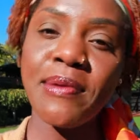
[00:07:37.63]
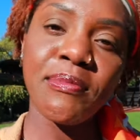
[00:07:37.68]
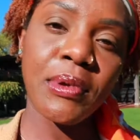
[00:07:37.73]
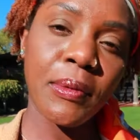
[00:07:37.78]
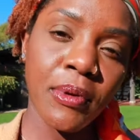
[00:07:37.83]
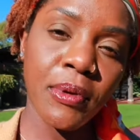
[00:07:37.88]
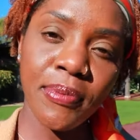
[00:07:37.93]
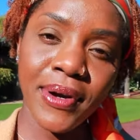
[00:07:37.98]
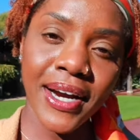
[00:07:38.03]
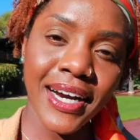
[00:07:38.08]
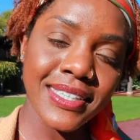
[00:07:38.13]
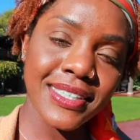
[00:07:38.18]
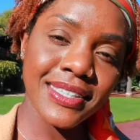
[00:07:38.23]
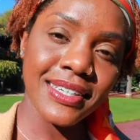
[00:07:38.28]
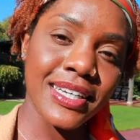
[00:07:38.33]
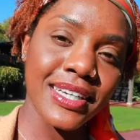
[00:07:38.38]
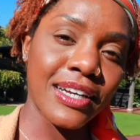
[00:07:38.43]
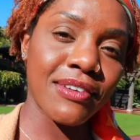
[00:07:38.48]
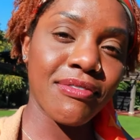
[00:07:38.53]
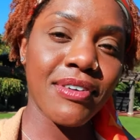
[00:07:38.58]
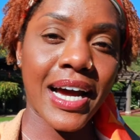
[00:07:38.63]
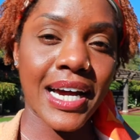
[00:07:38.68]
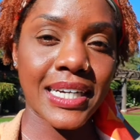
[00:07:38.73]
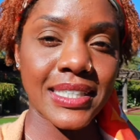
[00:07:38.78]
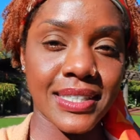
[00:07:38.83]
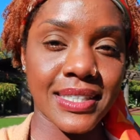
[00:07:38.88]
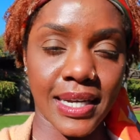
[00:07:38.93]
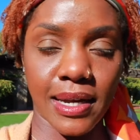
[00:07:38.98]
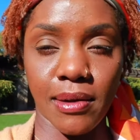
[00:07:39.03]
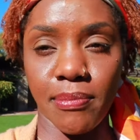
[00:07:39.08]
be prepared to leave a
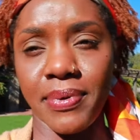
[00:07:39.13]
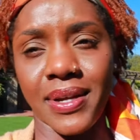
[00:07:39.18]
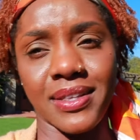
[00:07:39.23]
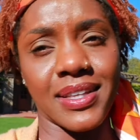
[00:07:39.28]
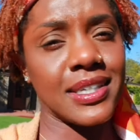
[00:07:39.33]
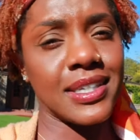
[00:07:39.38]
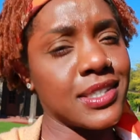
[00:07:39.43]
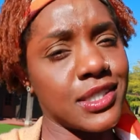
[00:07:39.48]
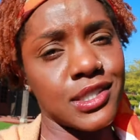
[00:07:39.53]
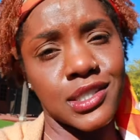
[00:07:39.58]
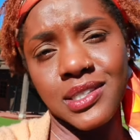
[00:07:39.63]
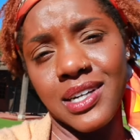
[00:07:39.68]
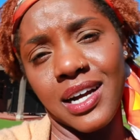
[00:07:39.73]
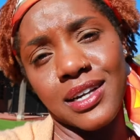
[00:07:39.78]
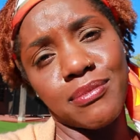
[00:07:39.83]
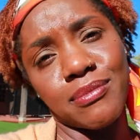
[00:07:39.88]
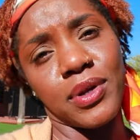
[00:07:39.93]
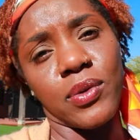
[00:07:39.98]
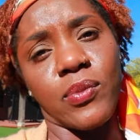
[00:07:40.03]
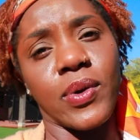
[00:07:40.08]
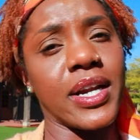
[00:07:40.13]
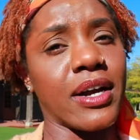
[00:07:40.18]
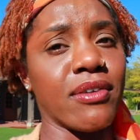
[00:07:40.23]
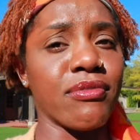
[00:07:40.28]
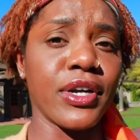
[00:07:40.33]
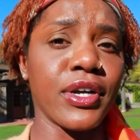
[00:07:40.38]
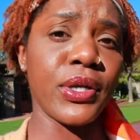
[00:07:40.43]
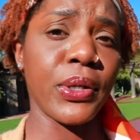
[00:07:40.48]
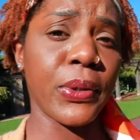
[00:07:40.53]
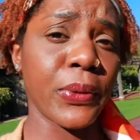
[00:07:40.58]
tip, and that's just going to be
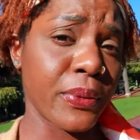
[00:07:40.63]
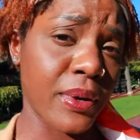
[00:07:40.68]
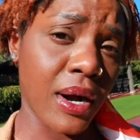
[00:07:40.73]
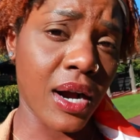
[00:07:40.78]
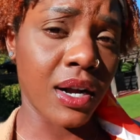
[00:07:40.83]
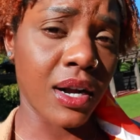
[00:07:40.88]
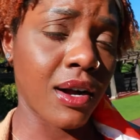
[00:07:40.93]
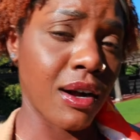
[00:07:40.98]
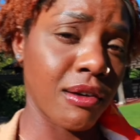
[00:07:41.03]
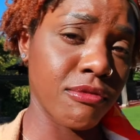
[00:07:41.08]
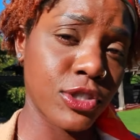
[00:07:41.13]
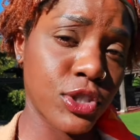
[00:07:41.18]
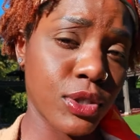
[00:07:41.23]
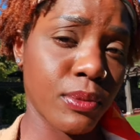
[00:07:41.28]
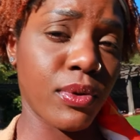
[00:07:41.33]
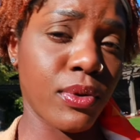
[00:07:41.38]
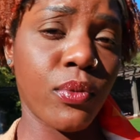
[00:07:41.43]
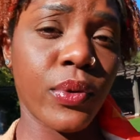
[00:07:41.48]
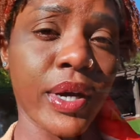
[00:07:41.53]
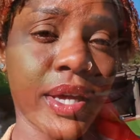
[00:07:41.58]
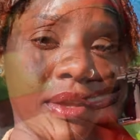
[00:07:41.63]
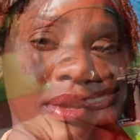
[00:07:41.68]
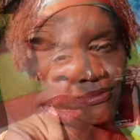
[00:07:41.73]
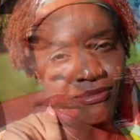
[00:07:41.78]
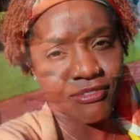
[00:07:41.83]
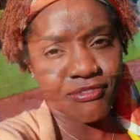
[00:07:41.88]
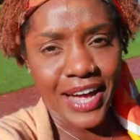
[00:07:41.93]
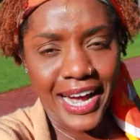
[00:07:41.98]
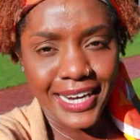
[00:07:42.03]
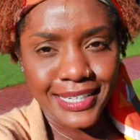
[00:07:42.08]
whatever you are comfortable with.
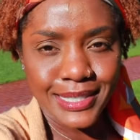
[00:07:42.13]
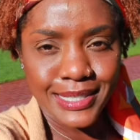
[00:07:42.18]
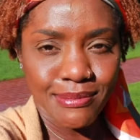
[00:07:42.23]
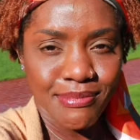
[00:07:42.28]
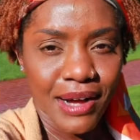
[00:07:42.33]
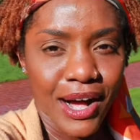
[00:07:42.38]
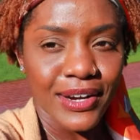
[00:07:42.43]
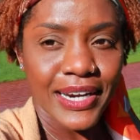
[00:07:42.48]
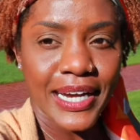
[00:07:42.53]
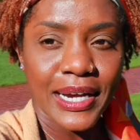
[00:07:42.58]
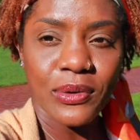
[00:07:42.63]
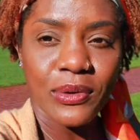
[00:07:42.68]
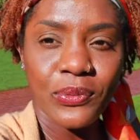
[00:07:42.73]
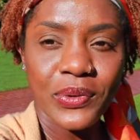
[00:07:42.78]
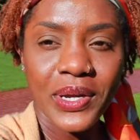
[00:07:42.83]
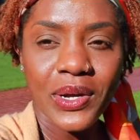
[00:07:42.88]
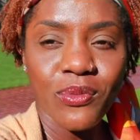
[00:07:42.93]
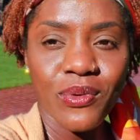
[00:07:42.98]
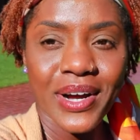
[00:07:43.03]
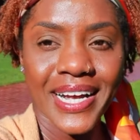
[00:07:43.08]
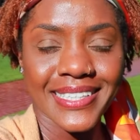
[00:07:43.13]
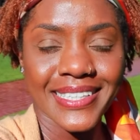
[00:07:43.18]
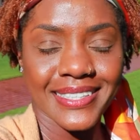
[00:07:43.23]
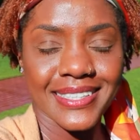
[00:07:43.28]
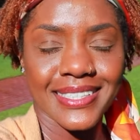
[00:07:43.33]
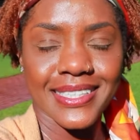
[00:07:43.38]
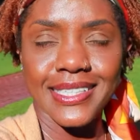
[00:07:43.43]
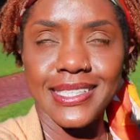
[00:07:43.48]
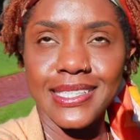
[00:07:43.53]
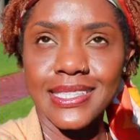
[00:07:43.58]
Some facts about it. We went
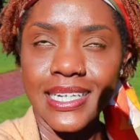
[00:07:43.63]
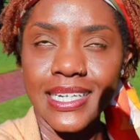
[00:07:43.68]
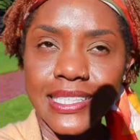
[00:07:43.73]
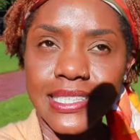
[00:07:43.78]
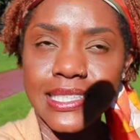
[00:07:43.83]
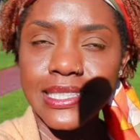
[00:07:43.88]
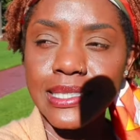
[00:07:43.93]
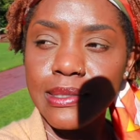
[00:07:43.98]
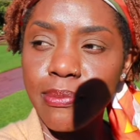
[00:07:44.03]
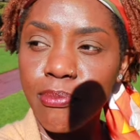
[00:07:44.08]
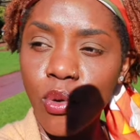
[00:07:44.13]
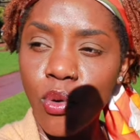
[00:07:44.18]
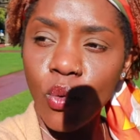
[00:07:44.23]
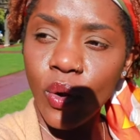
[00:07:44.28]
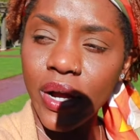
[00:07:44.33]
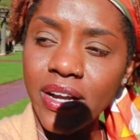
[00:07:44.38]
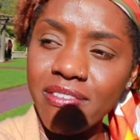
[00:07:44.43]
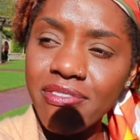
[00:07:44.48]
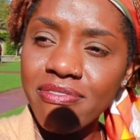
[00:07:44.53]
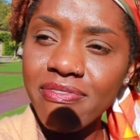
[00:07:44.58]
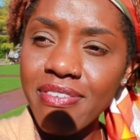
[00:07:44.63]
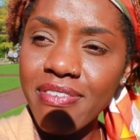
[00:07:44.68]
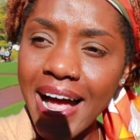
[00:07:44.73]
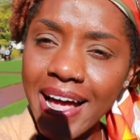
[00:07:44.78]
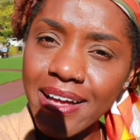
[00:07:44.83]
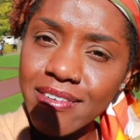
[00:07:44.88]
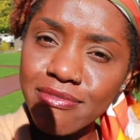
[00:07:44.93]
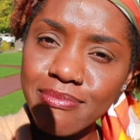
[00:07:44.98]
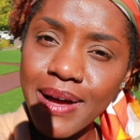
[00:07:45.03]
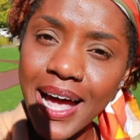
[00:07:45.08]

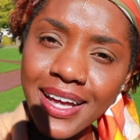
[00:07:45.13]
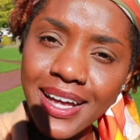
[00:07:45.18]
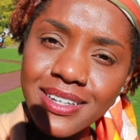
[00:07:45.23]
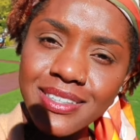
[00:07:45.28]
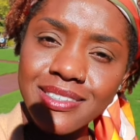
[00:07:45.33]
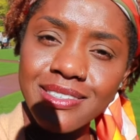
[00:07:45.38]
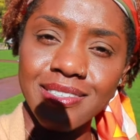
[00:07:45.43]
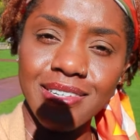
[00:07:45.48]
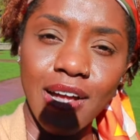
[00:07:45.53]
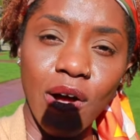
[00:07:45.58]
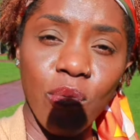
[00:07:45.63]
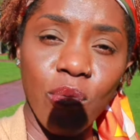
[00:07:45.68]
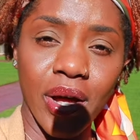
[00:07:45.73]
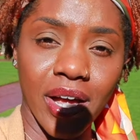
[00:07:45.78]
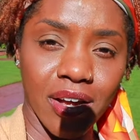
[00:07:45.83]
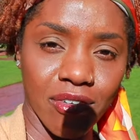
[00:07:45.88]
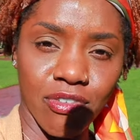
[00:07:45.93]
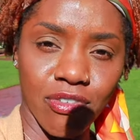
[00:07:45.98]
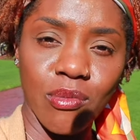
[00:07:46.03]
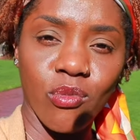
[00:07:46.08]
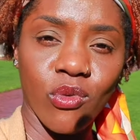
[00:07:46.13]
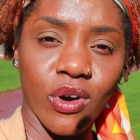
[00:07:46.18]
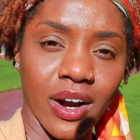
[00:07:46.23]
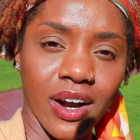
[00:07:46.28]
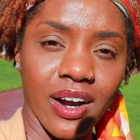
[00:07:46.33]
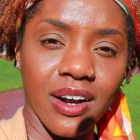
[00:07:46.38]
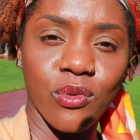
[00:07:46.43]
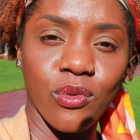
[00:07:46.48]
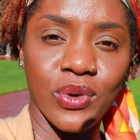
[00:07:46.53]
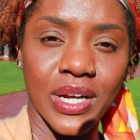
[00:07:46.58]
6.5 miles away from
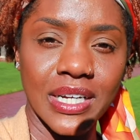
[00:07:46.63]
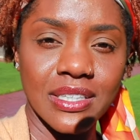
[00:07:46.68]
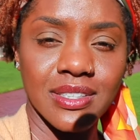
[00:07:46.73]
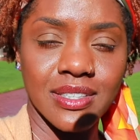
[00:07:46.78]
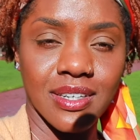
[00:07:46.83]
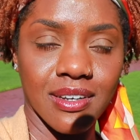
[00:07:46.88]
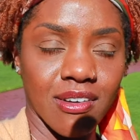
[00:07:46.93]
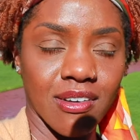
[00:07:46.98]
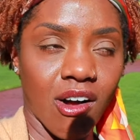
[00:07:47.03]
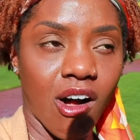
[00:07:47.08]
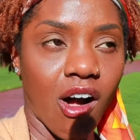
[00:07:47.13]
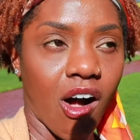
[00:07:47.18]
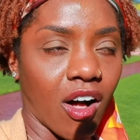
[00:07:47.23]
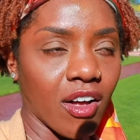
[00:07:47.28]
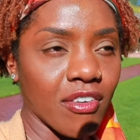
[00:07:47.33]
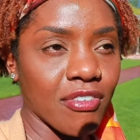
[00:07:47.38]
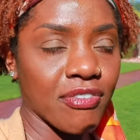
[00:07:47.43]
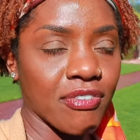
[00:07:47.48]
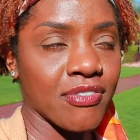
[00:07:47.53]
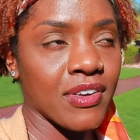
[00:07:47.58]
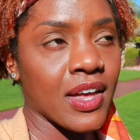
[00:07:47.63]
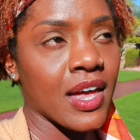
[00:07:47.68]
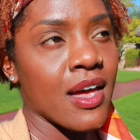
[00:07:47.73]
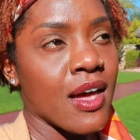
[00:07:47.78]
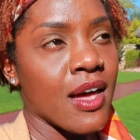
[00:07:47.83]
where we took off.